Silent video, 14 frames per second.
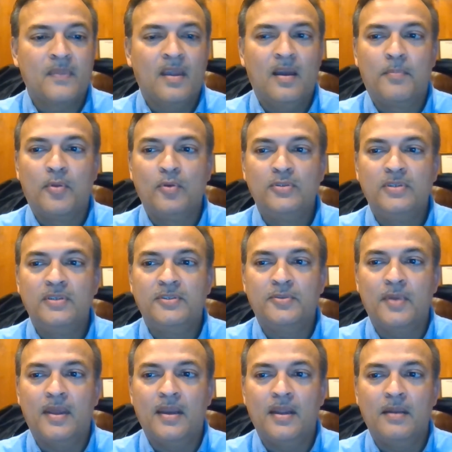approaches
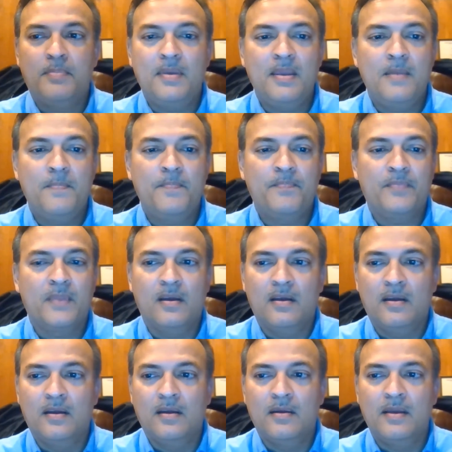to NLP,
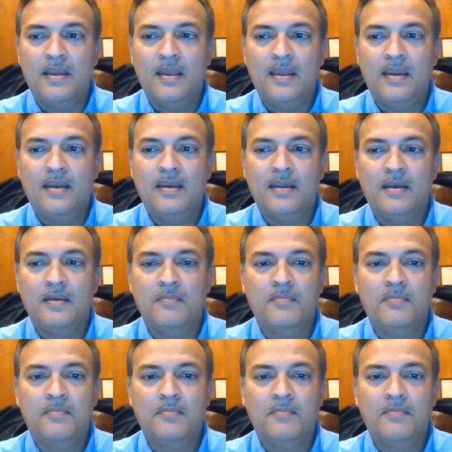and